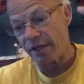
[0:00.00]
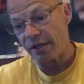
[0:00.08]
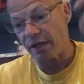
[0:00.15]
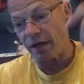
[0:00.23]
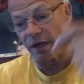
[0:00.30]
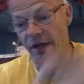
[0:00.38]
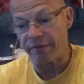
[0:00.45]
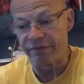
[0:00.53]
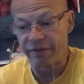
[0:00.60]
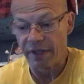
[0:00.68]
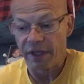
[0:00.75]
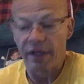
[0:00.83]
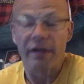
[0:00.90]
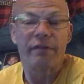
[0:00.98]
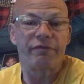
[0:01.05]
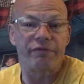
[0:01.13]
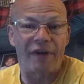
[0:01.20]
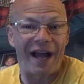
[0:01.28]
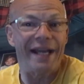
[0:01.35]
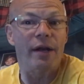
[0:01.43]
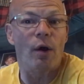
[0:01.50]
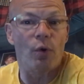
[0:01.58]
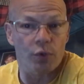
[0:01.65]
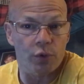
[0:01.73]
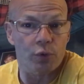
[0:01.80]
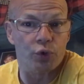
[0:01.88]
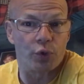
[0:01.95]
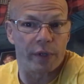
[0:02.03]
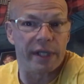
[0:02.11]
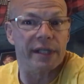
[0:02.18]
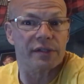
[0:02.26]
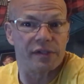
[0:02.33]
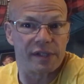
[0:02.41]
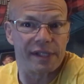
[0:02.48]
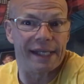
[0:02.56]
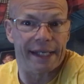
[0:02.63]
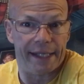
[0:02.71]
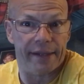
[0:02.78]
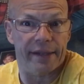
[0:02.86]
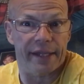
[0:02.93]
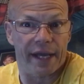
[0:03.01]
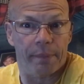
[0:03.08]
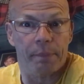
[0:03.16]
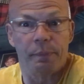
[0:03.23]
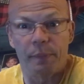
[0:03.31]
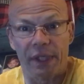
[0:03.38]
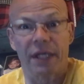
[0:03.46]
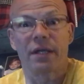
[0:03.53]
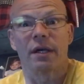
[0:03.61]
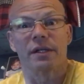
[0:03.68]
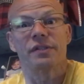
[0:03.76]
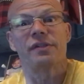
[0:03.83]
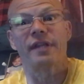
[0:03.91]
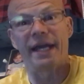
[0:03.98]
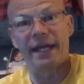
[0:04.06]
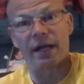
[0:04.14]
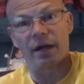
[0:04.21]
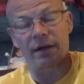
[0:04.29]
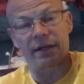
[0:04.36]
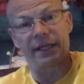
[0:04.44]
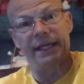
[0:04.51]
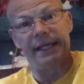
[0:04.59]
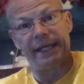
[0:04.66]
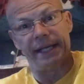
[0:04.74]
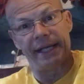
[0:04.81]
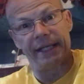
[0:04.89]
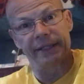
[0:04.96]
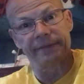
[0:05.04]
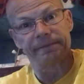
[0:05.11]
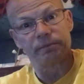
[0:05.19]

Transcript: of phytonutrients in them because they are getting